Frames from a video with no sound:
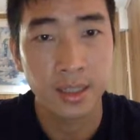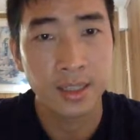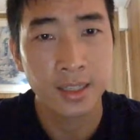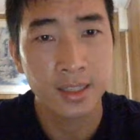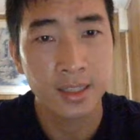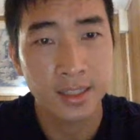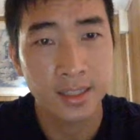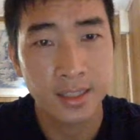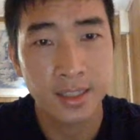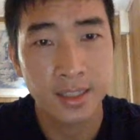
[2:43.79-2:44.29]

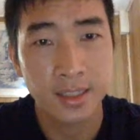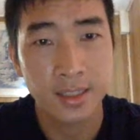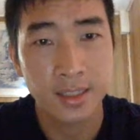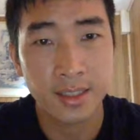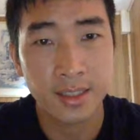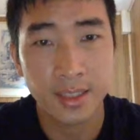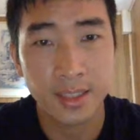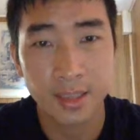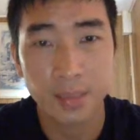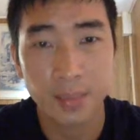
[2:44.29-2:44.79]

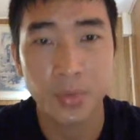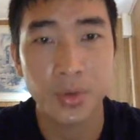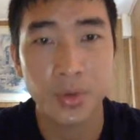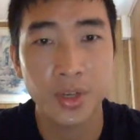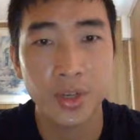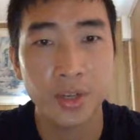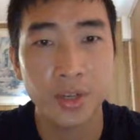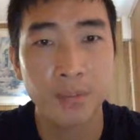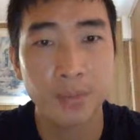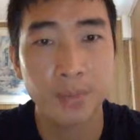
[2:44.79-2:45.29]

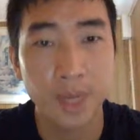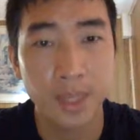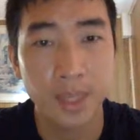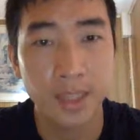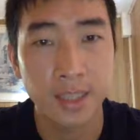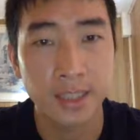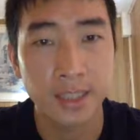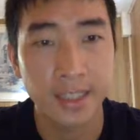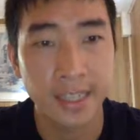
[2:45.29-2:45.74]
Separate but